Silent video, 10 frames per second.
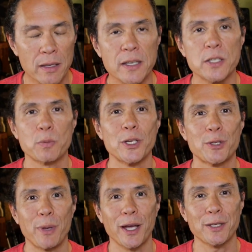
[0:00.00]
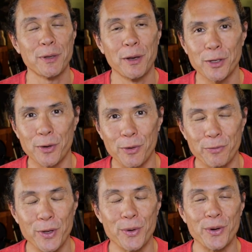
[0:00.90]
disrespect your
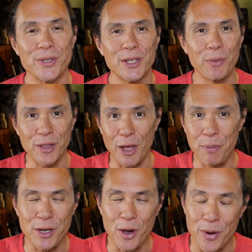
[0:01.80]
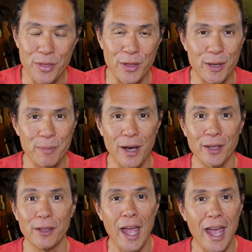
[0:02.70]
viewers. Anyway, let me know what you think about
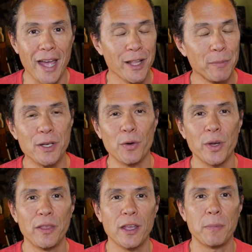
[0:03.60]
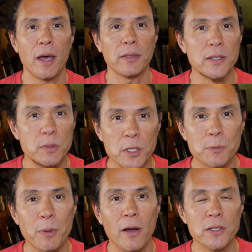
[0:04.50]
that. And let me know what you think about this
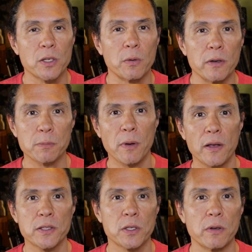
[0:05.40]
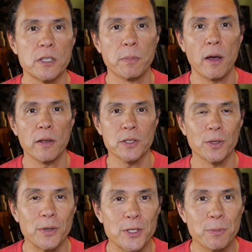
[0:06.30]
response to response to response
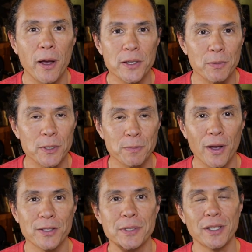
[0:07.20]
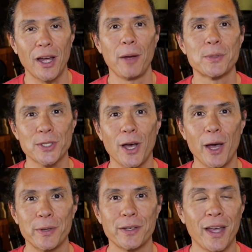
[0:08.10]
to response to response. I'm, telling you, I'm
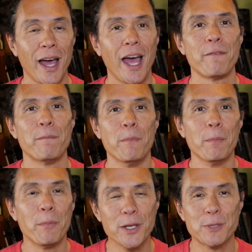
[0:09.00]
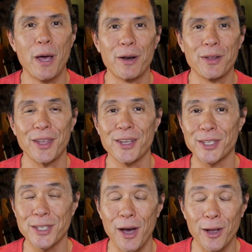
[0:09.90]
stopping. I have much better things
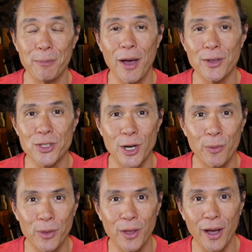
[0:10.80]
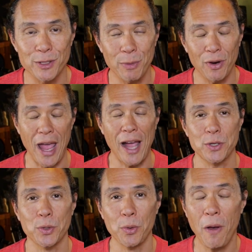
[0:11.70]
to talk about and share with you guys about
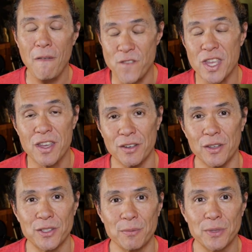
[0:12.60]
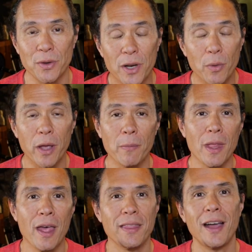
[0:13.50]
actual veganism. So anyway,
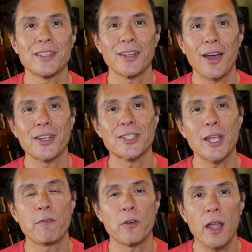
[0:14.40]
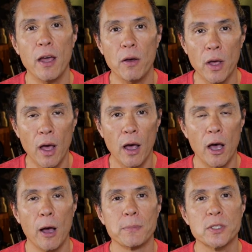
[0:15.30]
that's all I got to say for now.
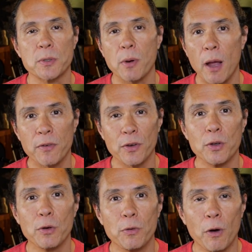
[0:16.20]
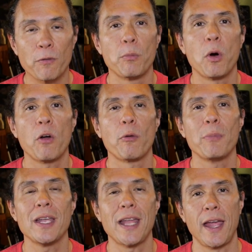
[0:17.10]
Um, subscribe if you're new for more from
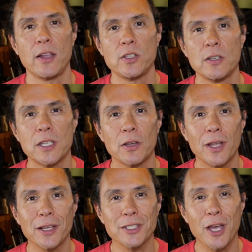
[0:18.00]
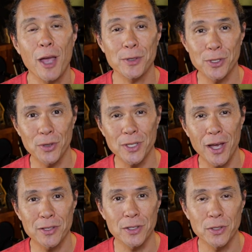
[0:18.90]
me and Anji. Until next time, this goes
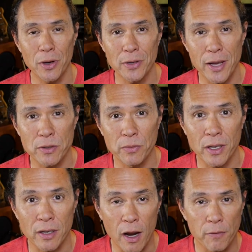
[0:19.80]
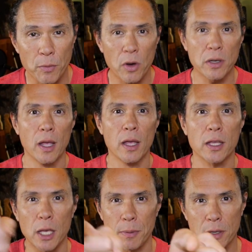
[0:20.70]
out to you, Unnatural Vegan, and everyone.
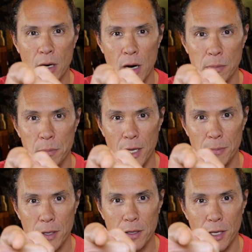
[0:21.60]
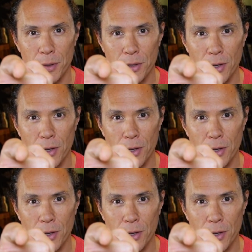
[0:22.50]
Keep it carbed, baby. Keep it